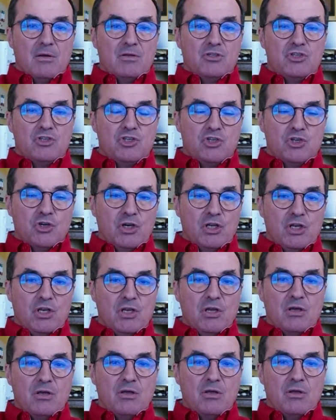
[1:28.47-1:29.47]

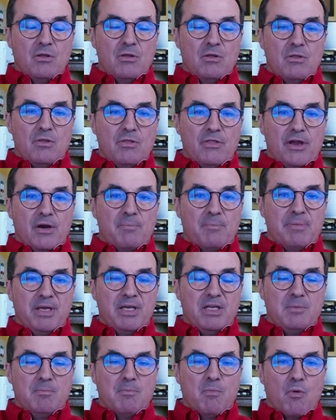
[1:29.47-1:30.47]
Should there
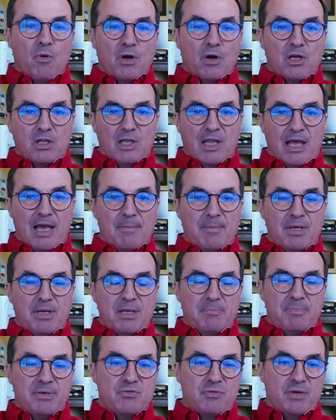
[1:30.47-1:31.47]
be more calamity
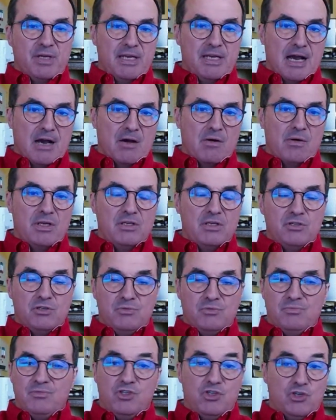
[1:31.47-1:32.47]
between now and
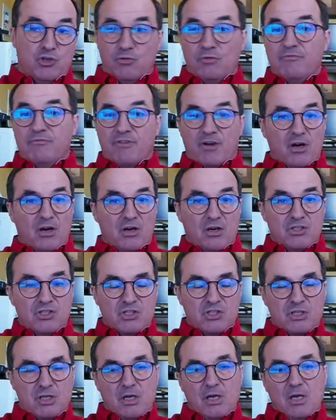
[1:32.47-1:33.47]
June
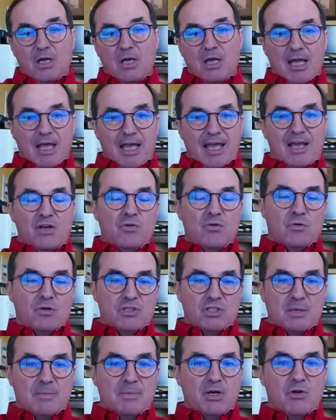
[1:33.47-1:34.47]
1st, and or
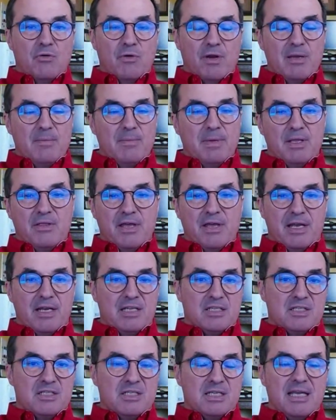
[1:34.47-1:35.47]
some agreement that
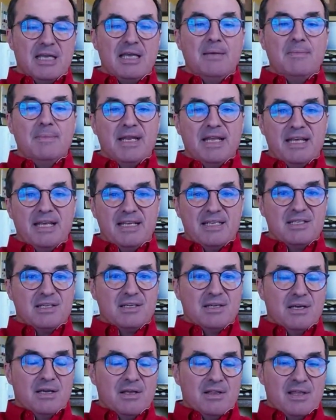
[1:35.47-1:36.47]
is imminent
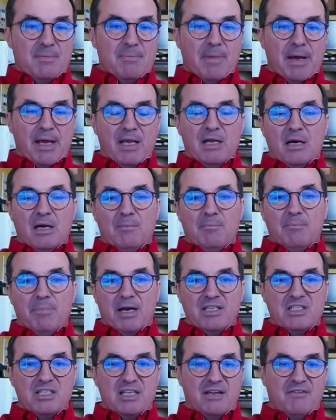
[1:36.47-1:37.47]
that might come
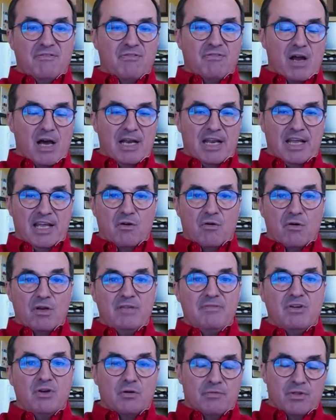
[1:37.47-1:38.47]
by, say, Friday or
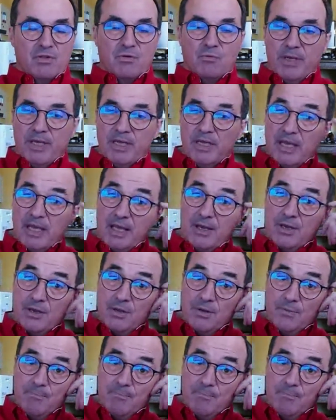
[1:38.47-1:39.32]
even over the weekend?